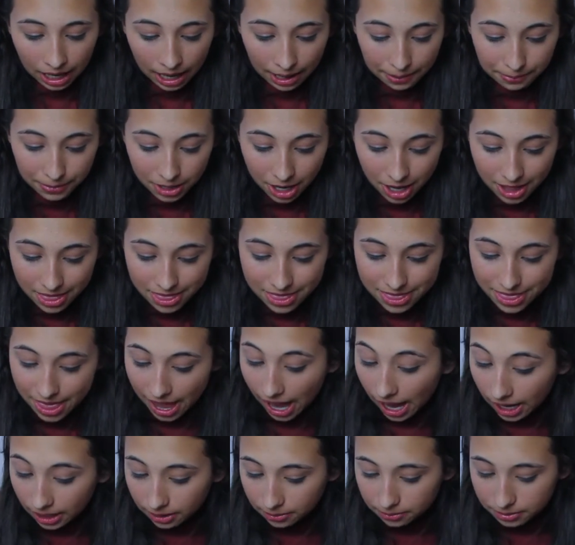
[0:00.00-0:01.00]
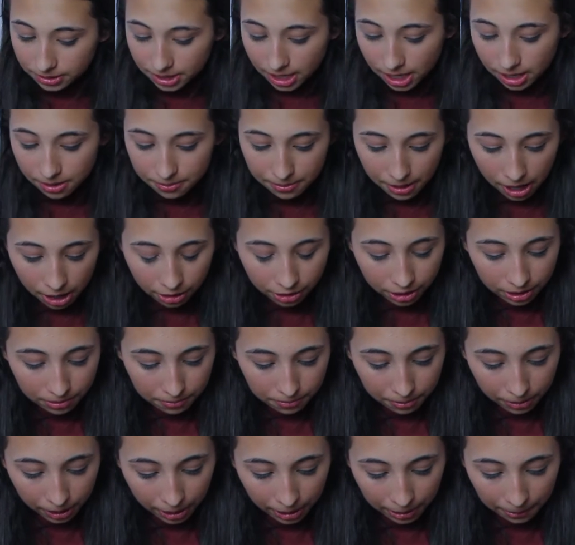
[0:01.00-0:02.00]
I'm not that upset about
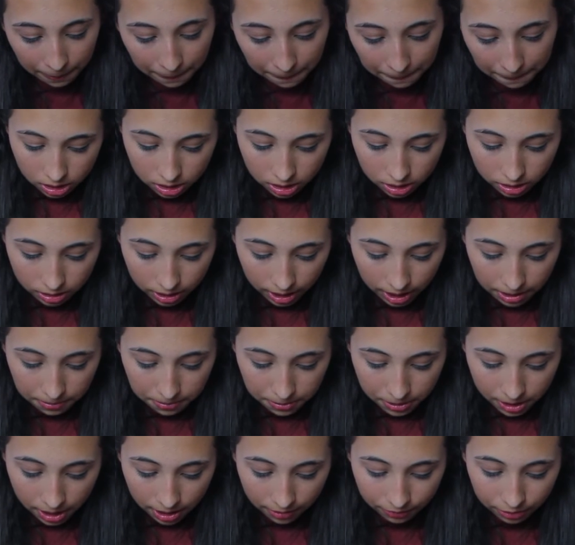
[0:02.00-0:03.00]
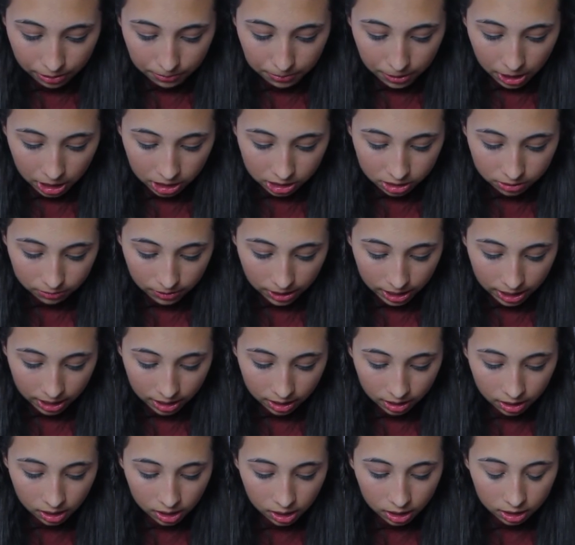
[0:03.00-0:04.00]
it, but okay, put heavy box
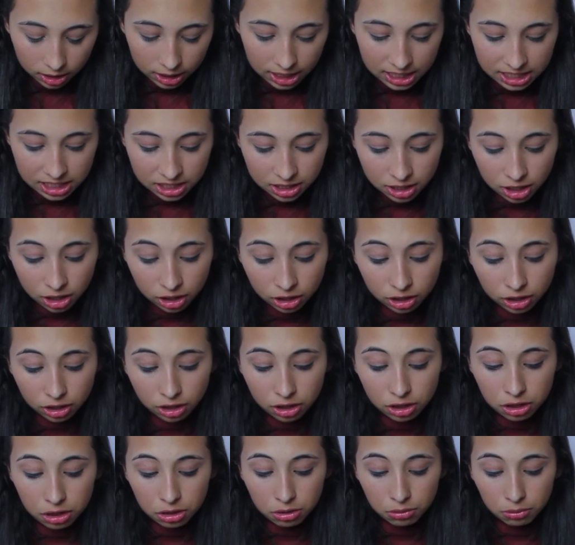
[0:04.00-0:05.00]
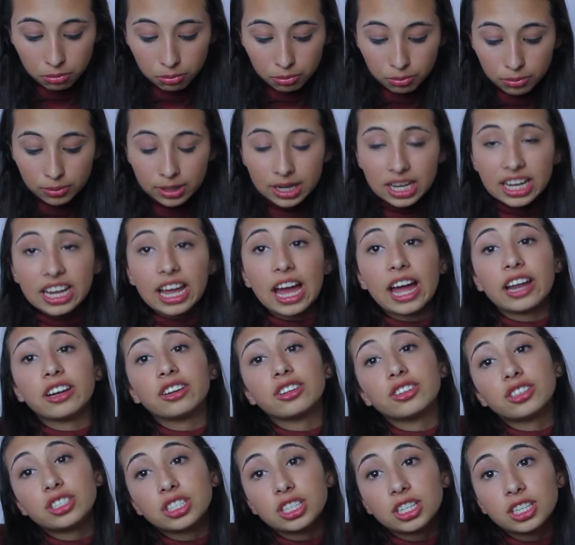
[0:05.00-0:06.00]
away. This took three
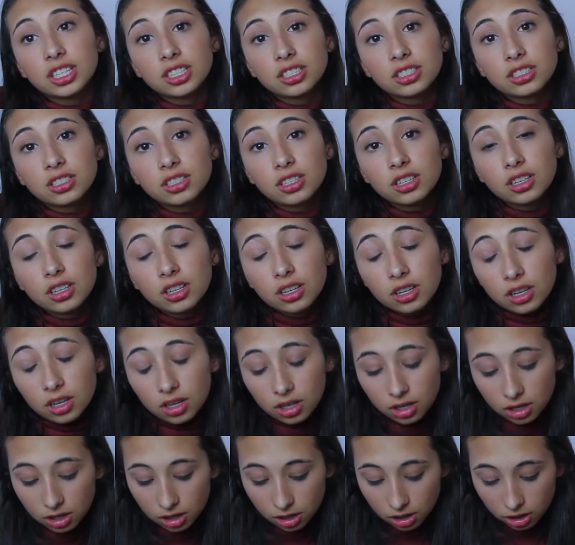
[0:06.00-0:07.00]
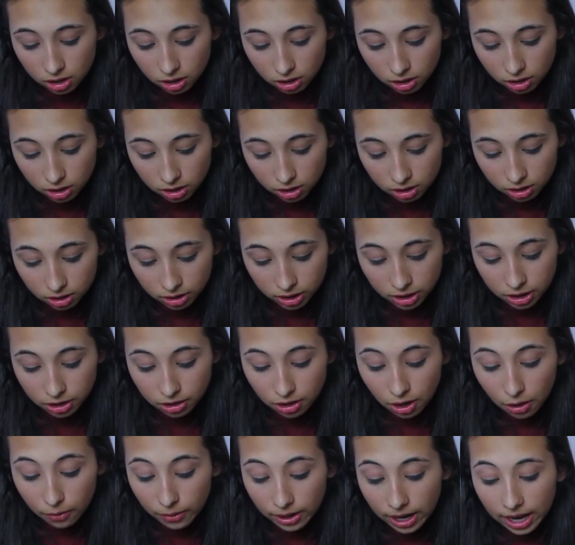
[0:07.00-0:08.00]
energies. Do
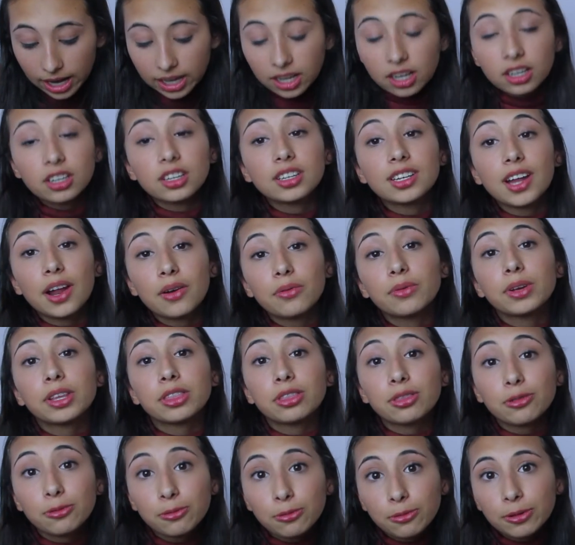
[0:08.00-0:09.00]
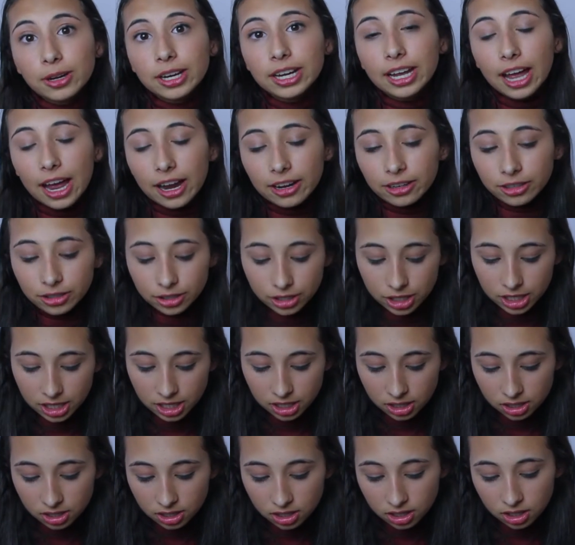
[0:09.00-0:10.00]
you know what I could have done with three
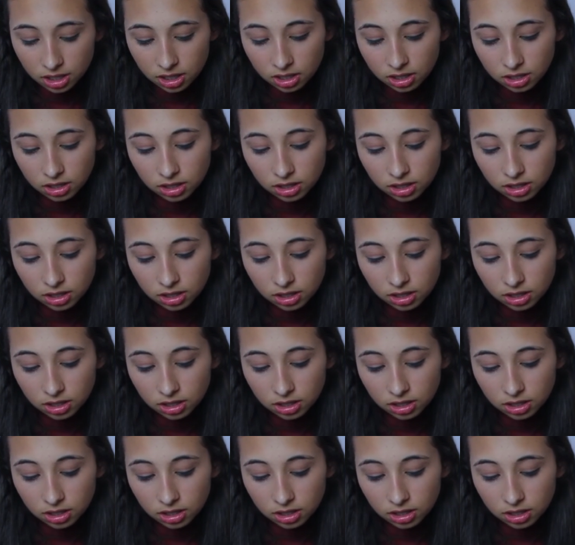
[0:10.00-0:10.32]
energies?